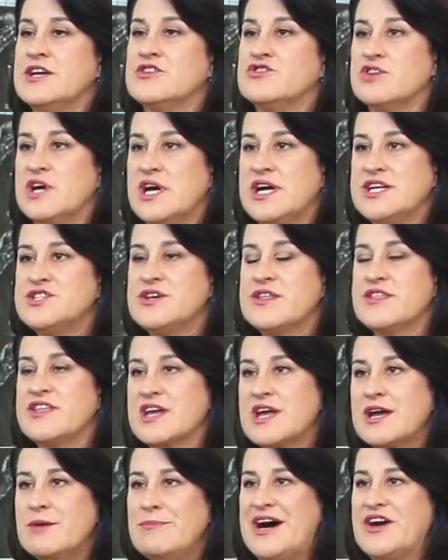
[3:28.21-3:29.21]
In trying to
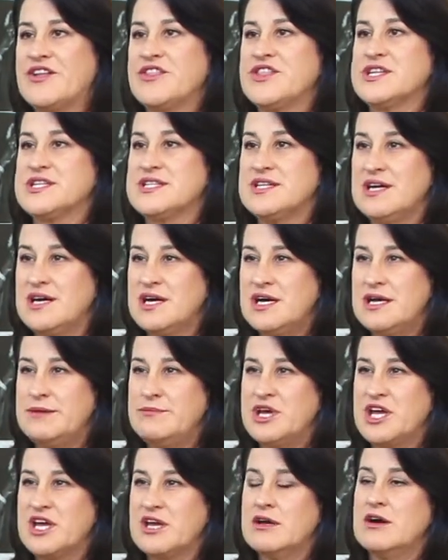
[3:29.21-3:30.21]
think about the
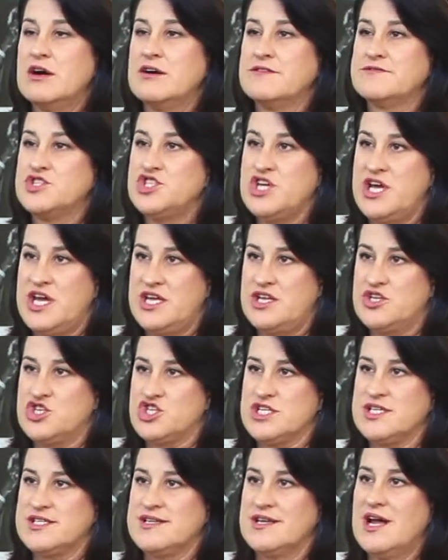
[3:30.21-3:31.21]
timing of
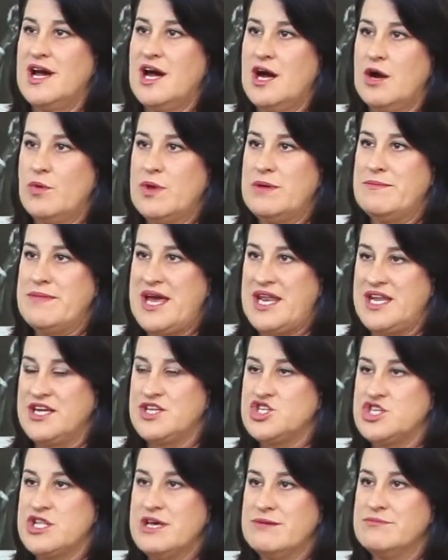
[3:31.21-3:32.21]
changes and how we
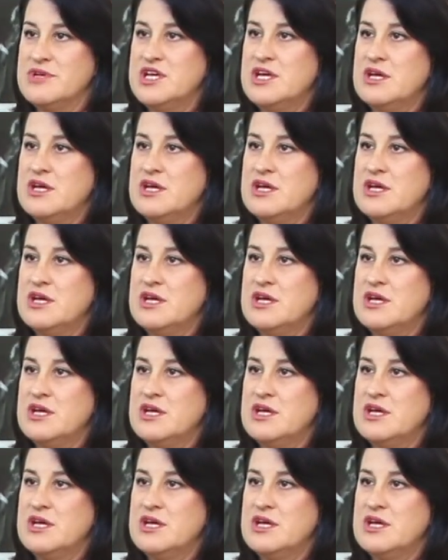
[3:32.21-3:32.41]
manage them,